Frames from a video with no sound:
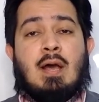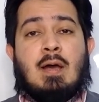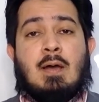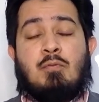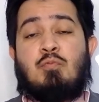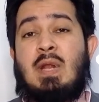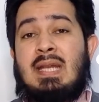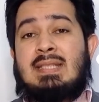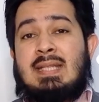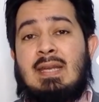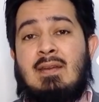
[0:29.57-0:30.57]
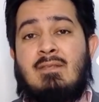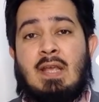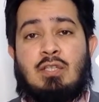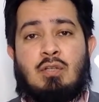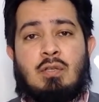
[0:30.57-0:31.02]
Real Estate
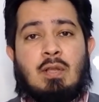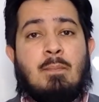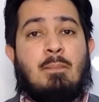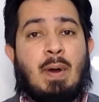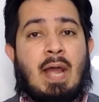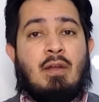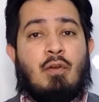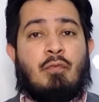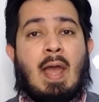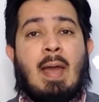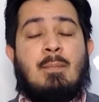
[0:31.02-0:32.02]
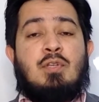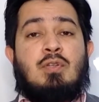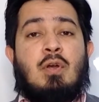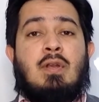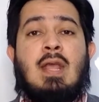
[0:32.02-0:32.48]
Investor. You can buy it off
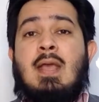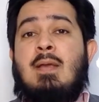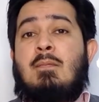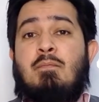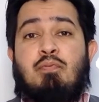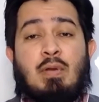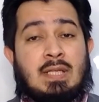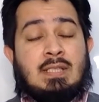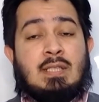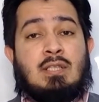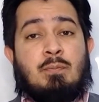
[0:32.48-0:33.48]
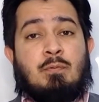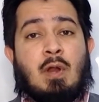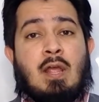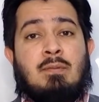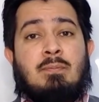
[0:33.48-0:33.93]
Amazon. Press the
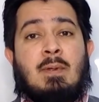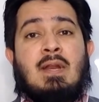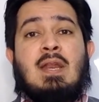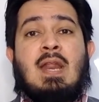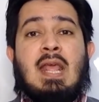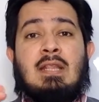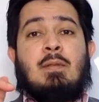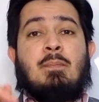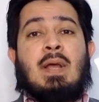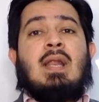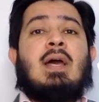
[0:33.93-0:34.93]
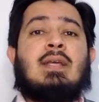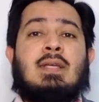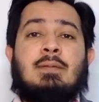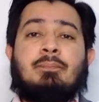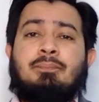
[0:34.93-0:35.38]
subscribe button, hit the bell
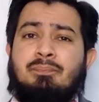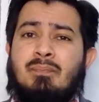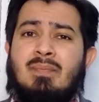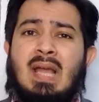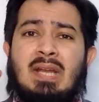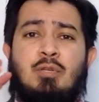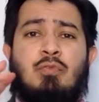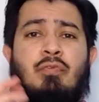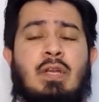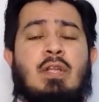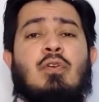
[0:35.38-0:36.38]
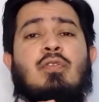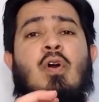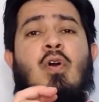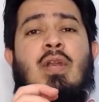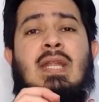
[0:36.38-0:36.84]
icon. I do videos
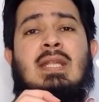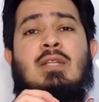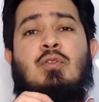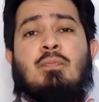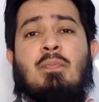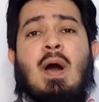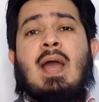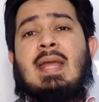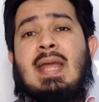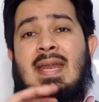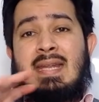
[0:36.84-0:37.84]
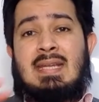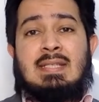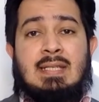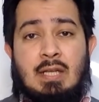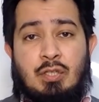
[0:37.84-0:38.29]
on Dubai and
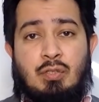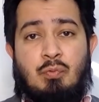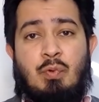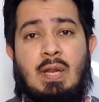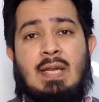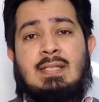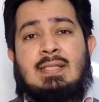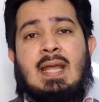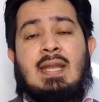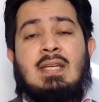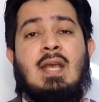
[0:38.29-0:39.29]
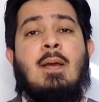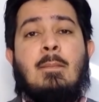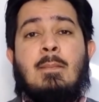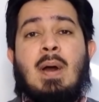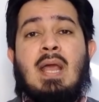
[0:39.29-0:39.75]
international real estate,
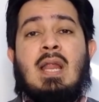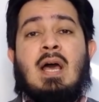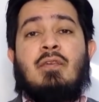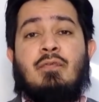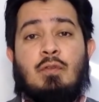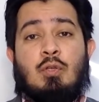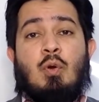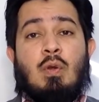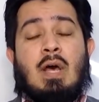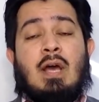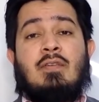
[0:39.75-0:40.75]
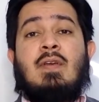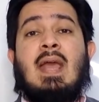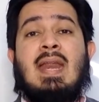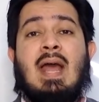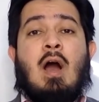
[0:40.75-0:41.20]
my life, your life,
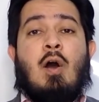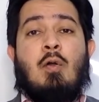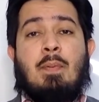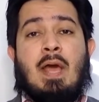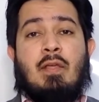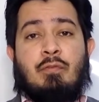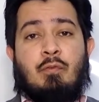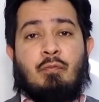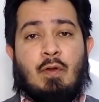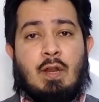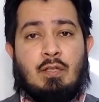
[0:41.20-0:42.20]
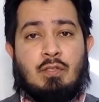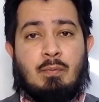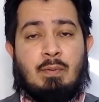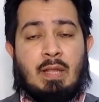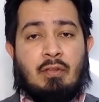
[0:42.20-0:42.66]
and our path to financial
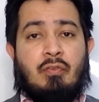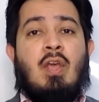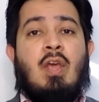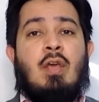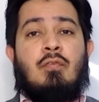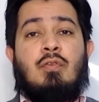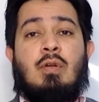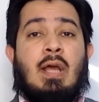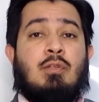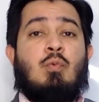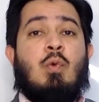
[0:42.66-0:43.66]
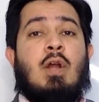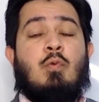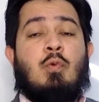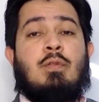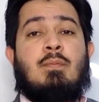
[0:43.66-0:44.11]
bliss. If you'd like to work
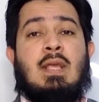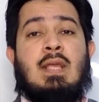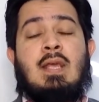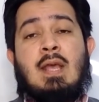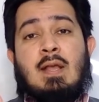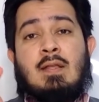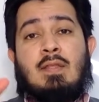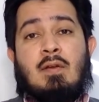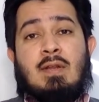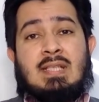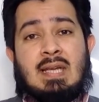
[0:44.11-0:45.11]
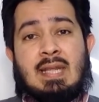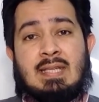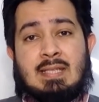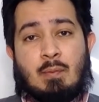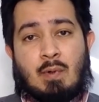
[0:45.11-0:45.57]
with me, there is a link
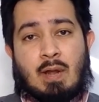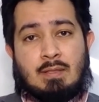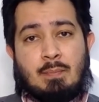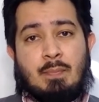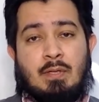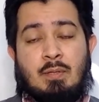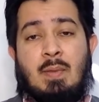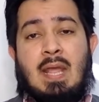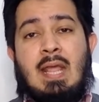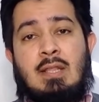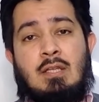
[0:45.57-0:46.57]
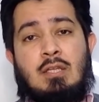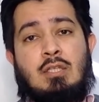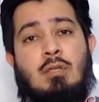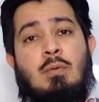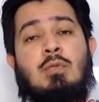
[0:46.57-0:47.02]
somewhere at the bottom in the
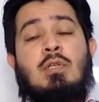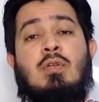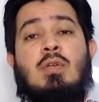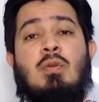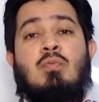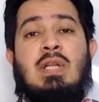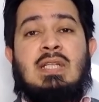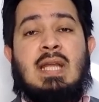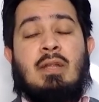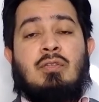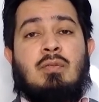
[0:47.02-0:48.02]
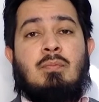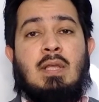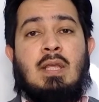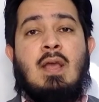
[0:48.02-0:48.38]
description. You can reach out to me.